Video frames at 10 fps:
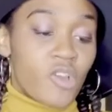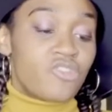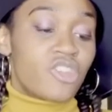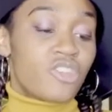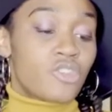
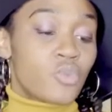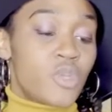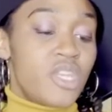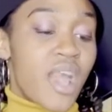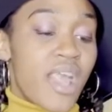So
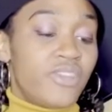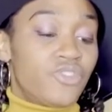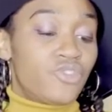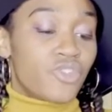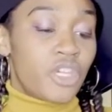sweet ice
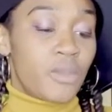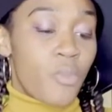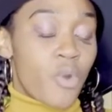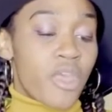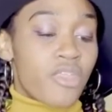
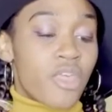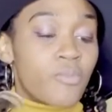cream with